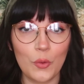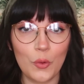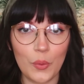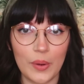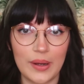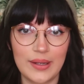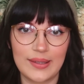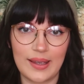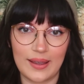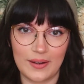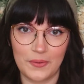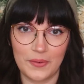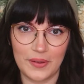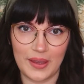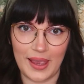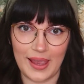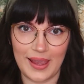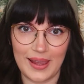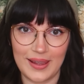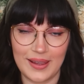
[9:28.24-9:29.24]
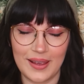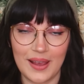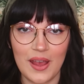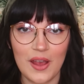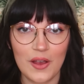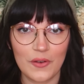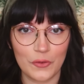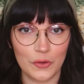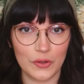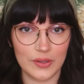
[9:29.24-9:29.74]
always advocate
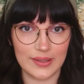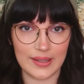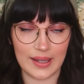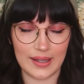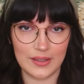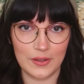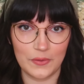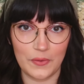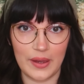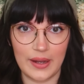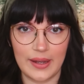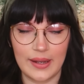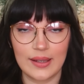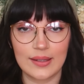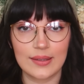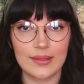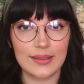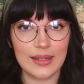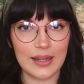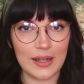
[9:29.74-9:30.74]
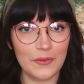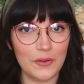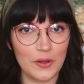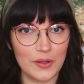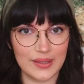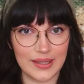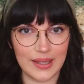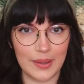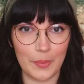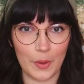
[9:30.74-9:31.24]
for scatter feeding instead of
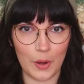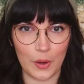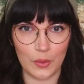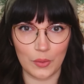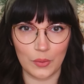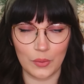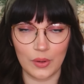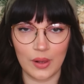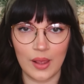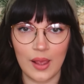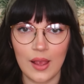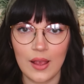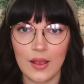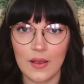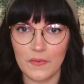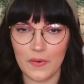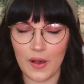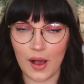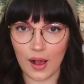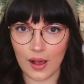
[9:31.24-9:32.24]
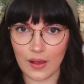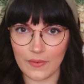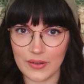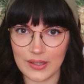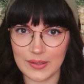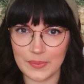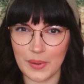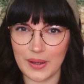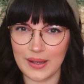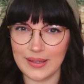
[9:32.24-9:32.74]
using a bowl, for
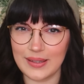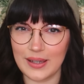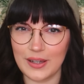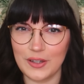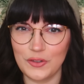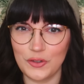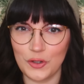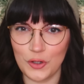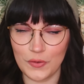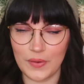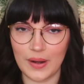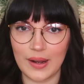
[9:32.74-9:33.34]
harvest mice I do